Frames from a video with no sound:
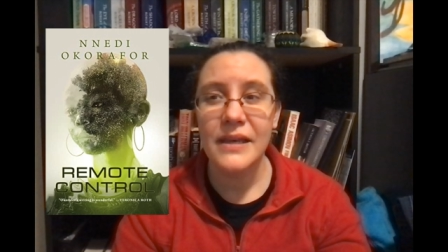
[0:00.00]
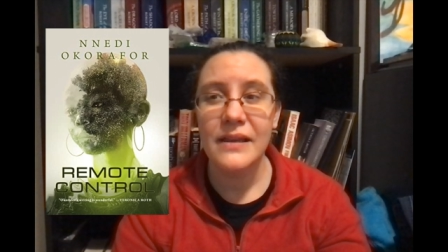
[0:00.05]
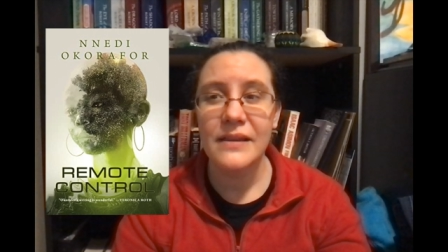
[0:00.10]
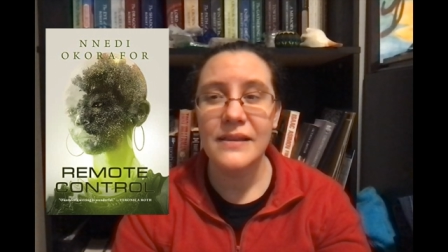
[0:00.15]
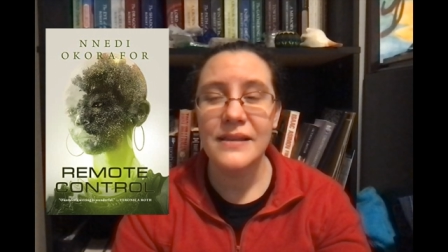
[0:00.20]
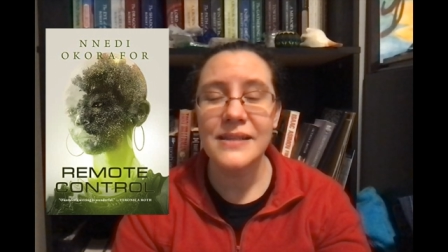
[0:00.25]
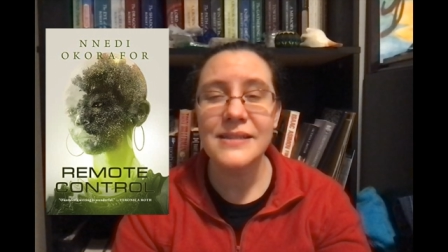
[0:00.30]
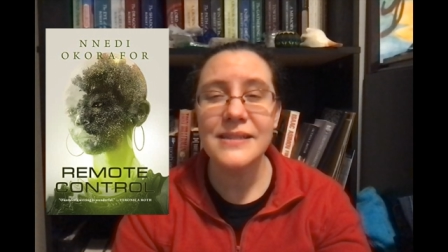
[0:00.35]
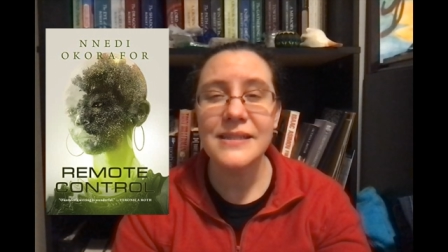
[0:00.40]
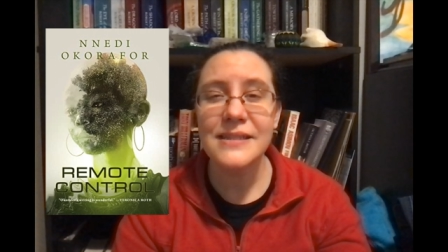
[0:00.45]

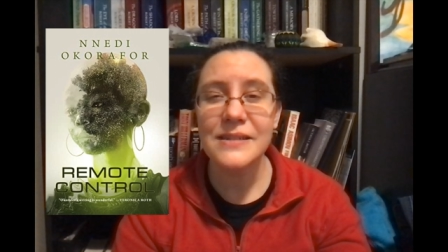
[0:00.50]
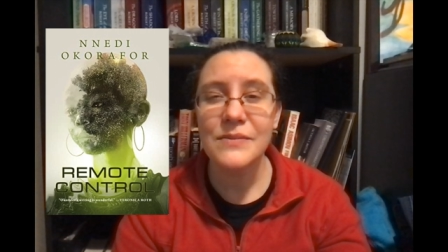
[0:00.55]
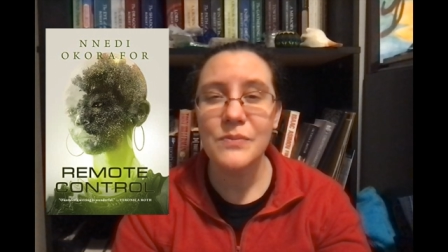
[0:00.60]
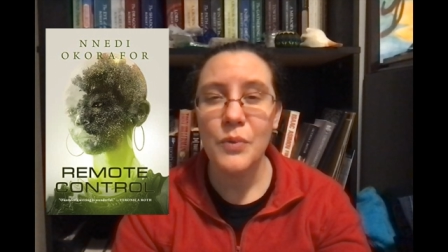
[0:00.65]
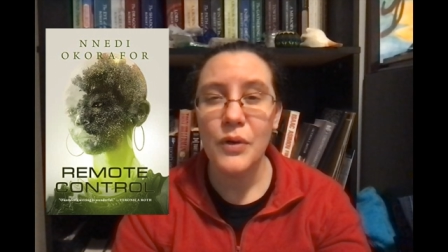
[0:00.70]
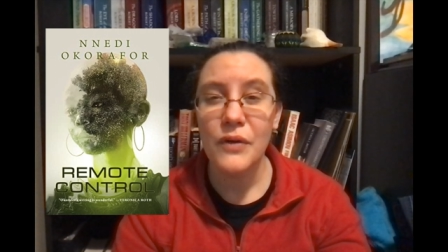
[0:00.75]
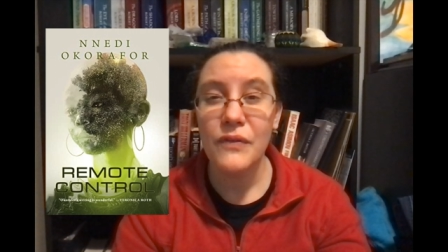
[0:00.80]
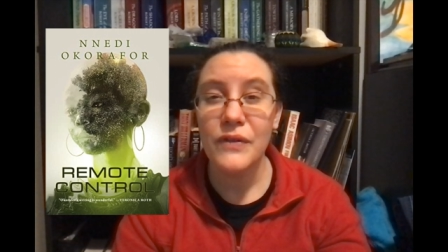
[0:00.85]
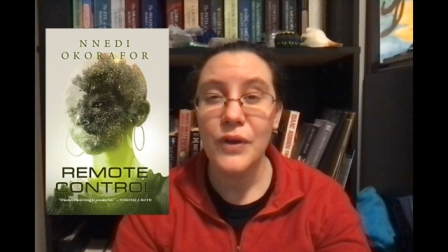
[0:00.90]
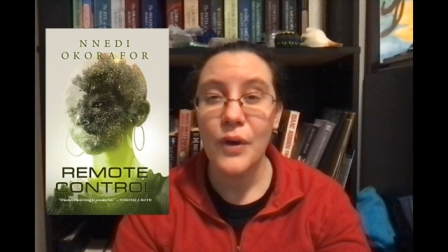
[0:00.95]
this is
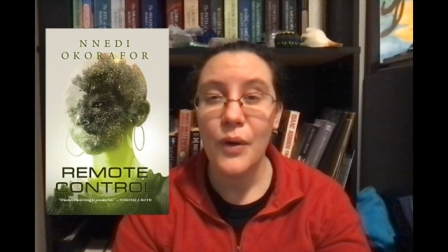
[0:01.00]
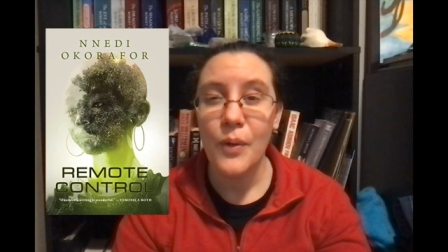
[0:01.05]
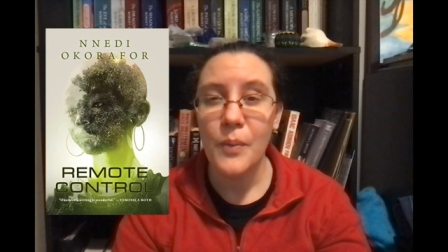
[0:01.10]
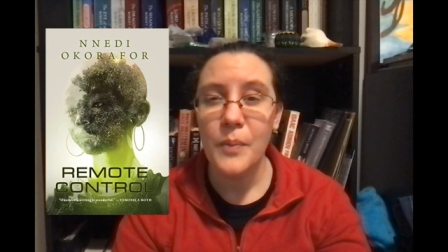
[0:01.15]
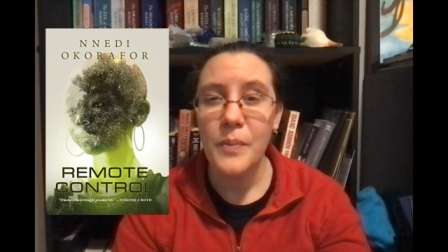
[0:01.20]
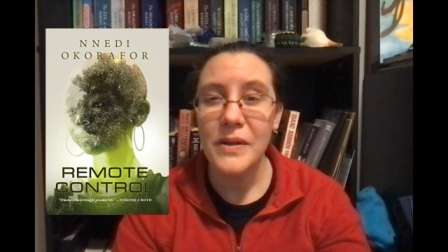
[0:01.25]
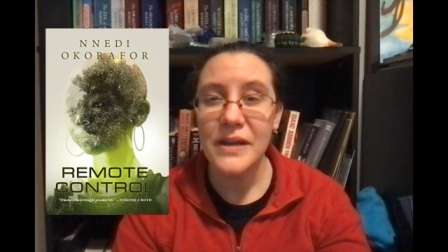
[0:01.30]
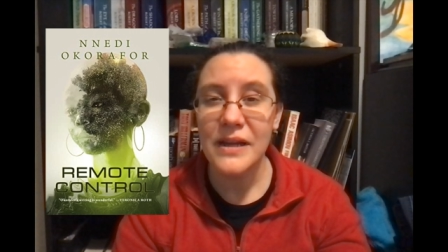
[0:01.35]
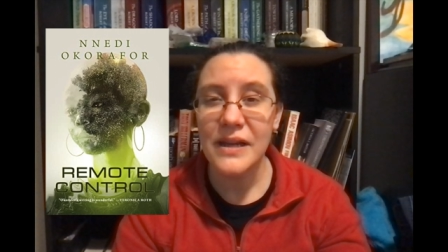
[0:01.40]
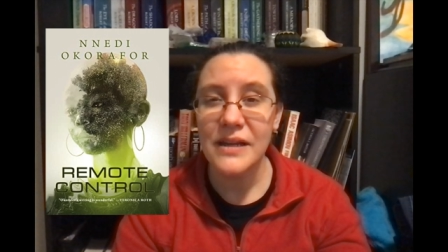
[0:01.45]
more of an
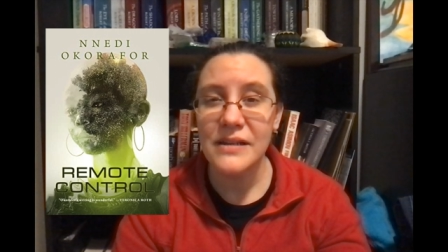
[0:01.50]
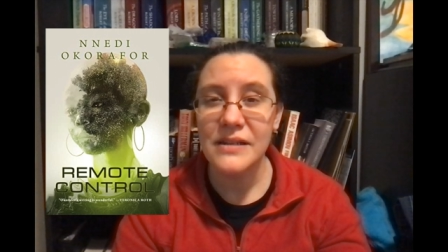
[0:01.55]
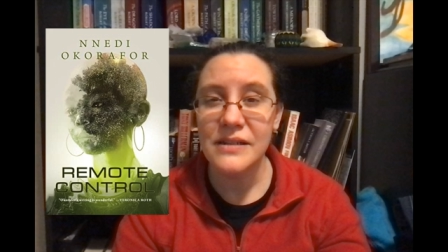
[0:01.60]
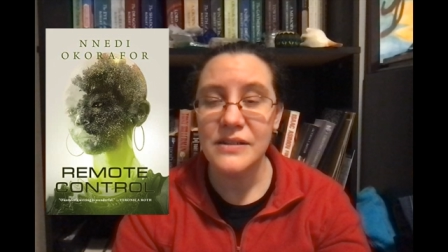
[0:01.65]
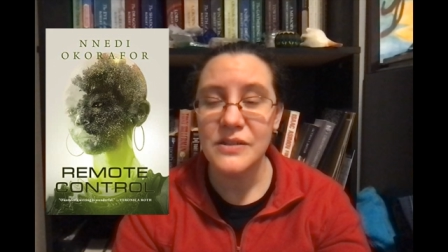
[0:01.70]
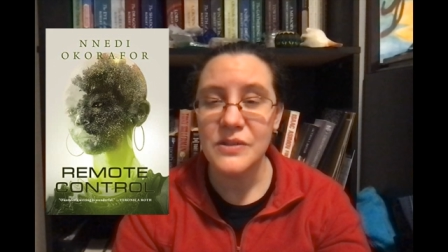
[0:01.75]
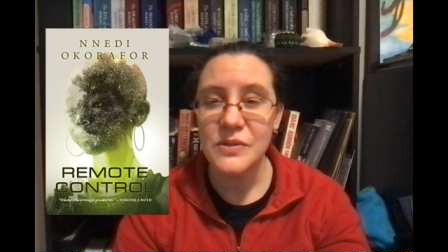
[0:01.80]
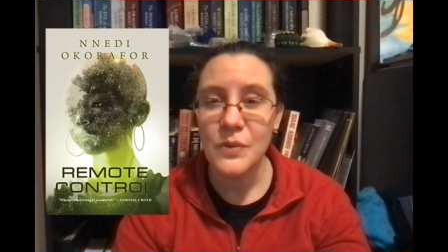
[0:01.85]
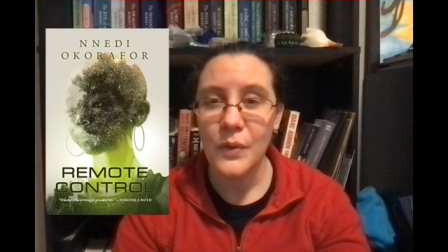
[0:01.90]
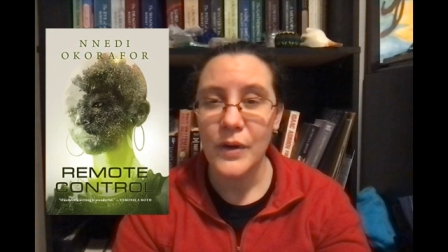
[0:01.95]
open-ended
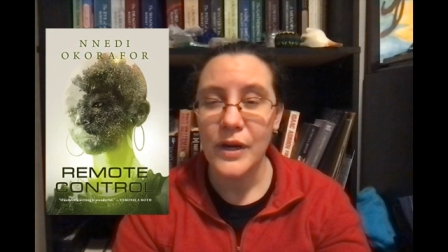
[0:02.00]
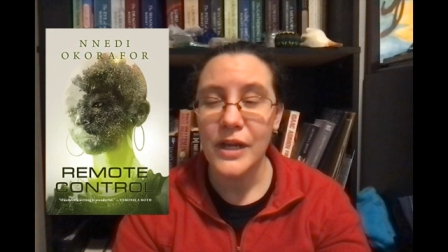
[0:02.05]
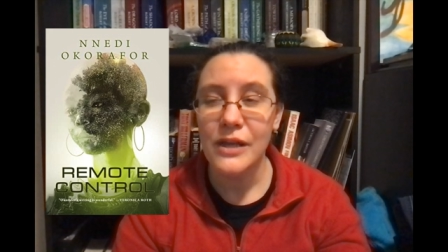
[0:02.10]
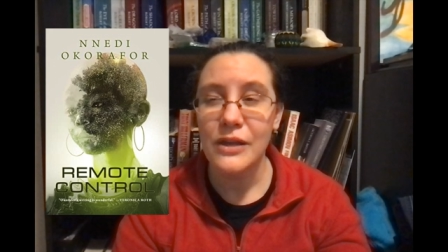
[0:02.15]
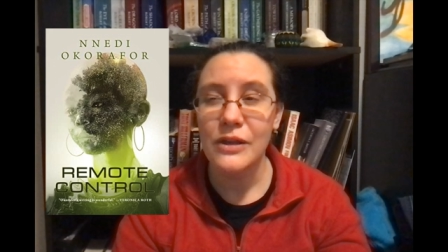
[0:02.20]
story.